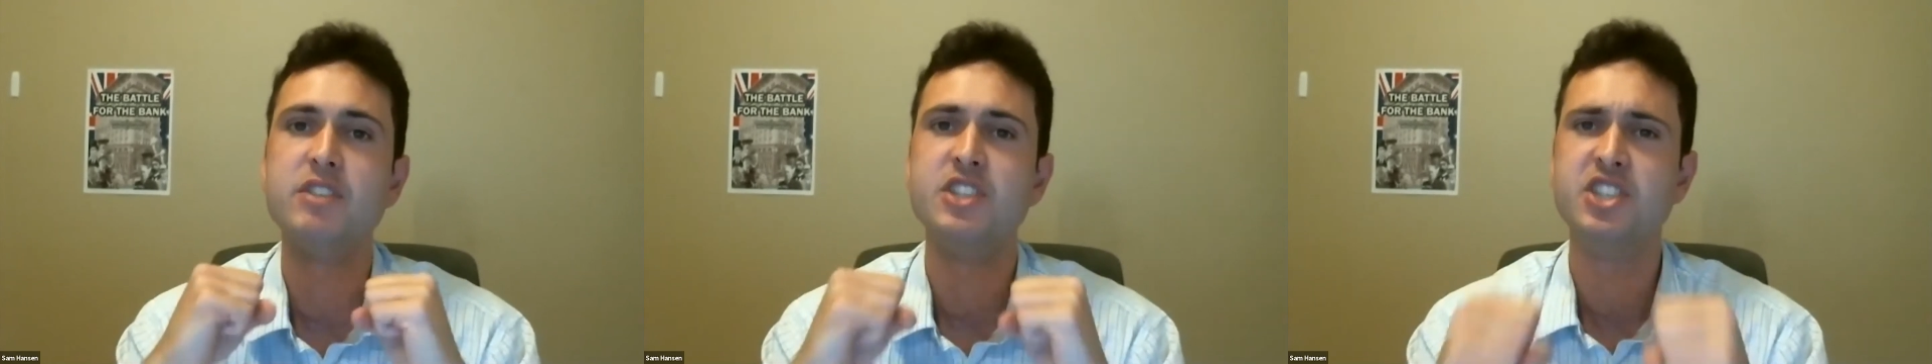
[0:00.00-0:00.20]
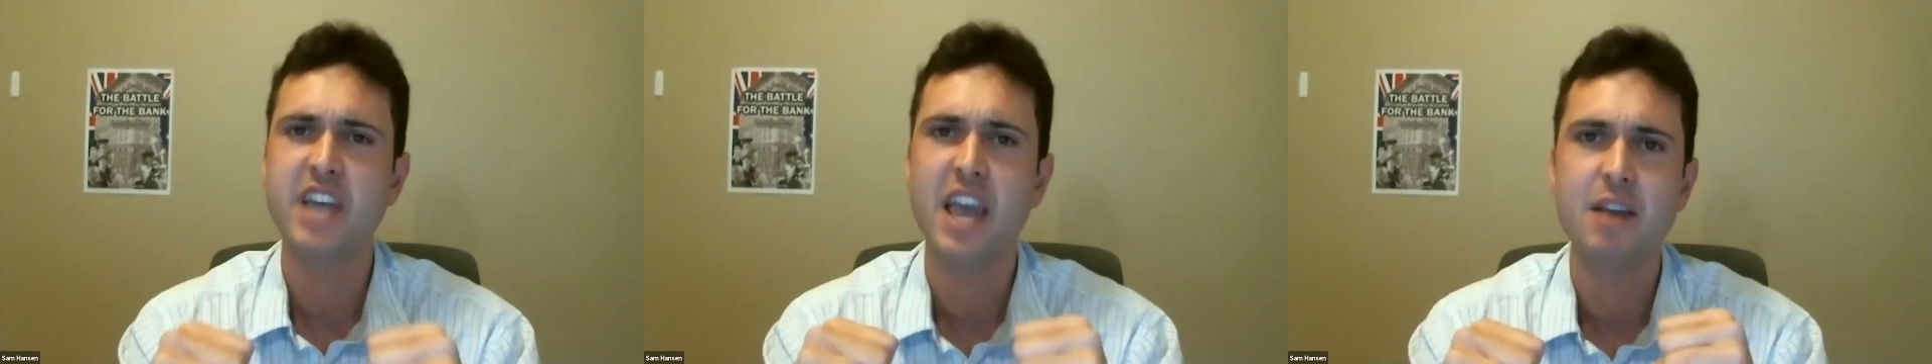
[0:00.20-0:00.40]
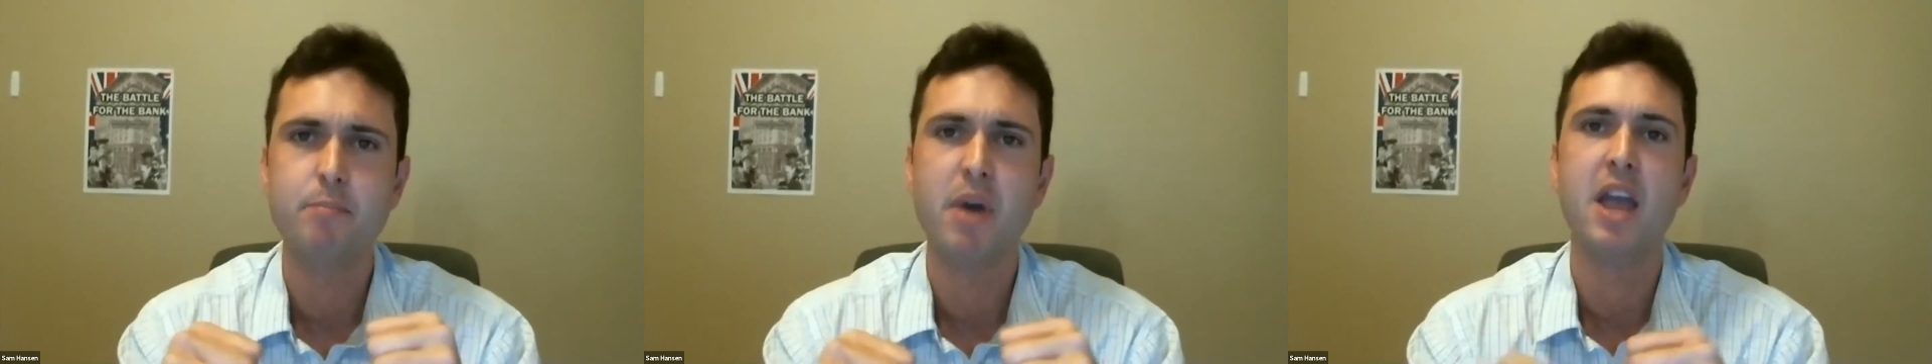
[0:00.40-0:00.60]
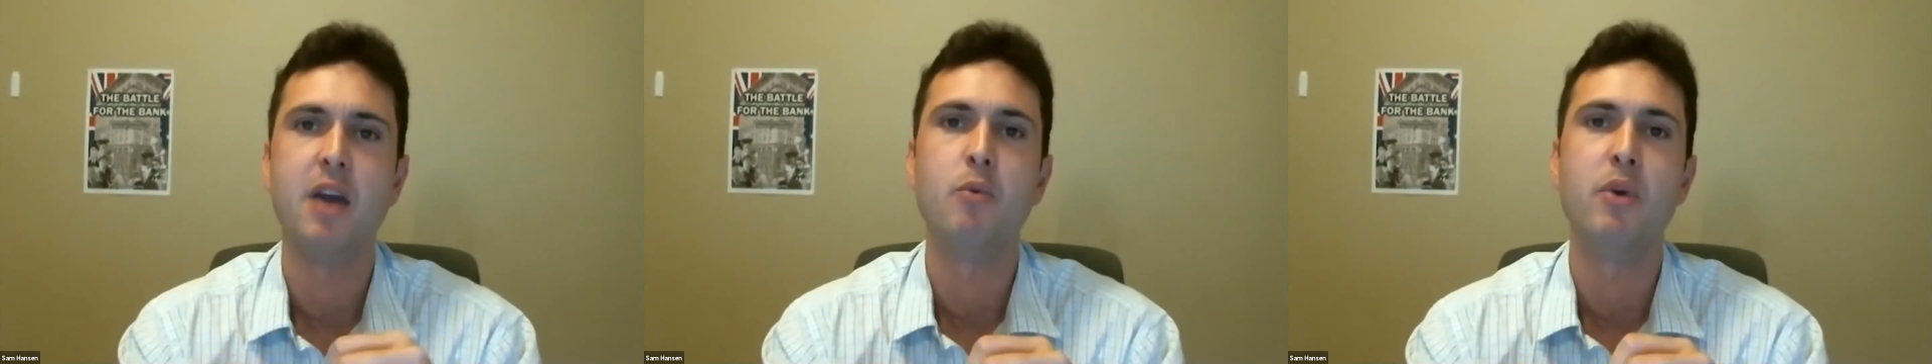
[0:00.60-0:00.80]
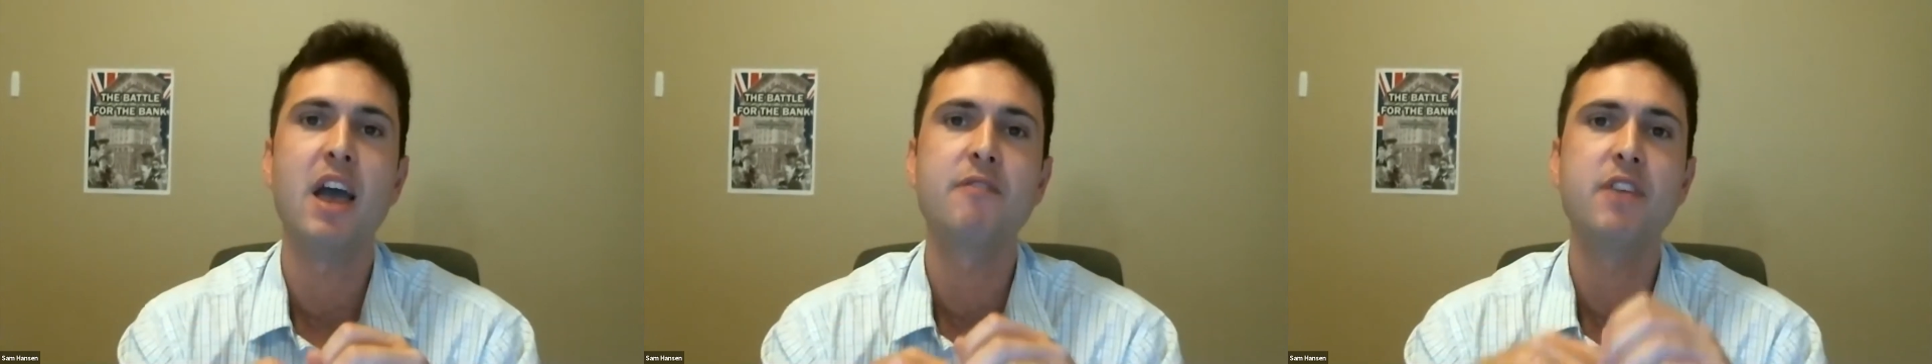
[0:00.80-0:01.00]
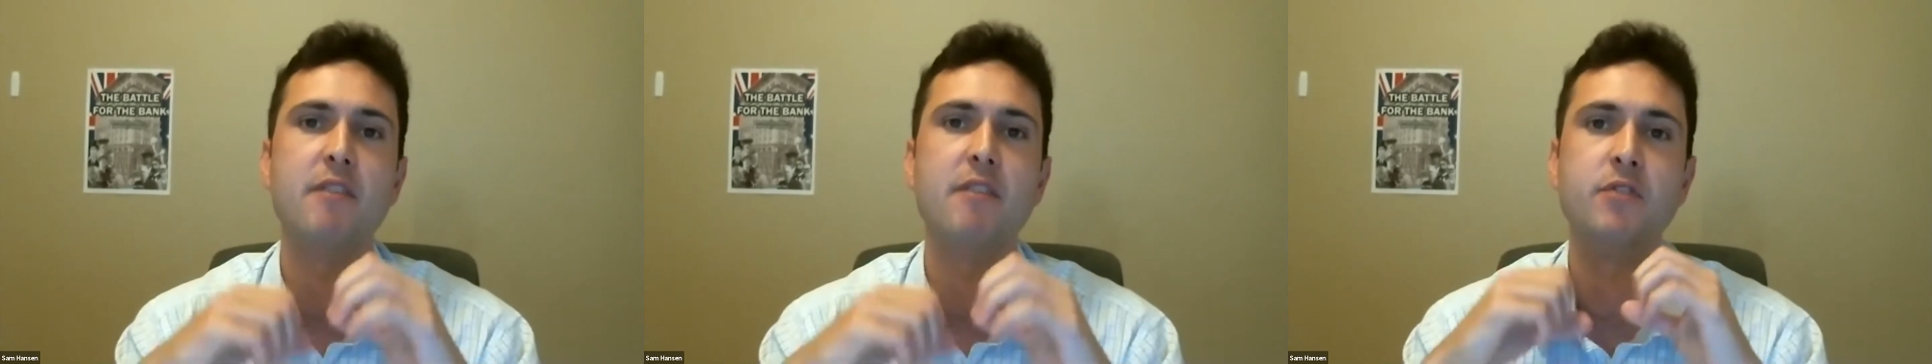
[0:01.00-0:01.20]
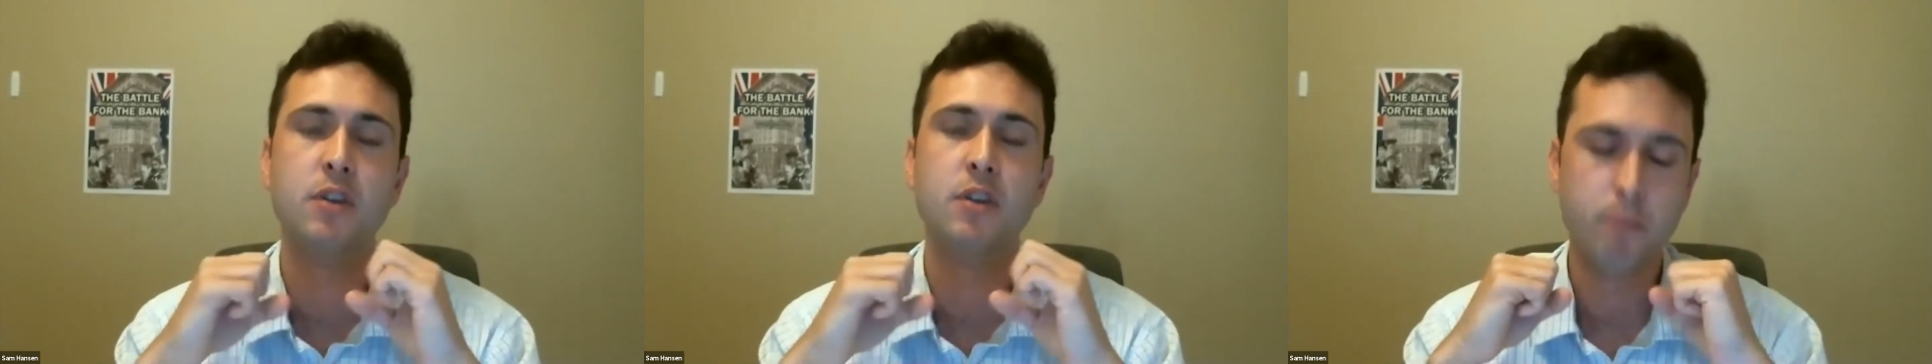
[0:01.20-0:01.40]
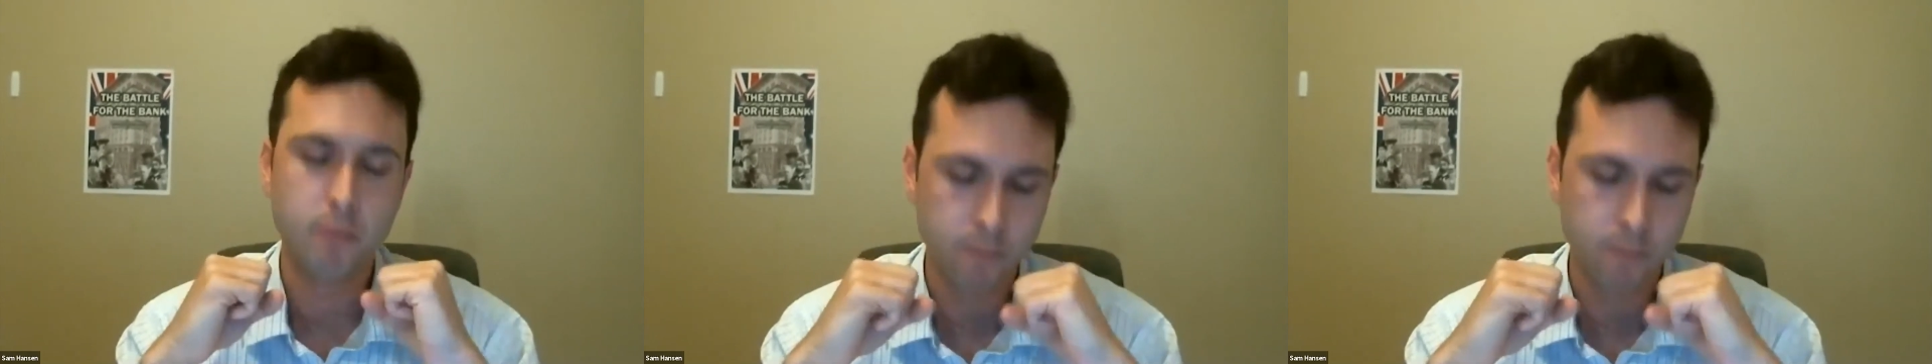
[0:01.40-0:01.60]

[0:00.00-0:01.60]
a state bank. We have to have the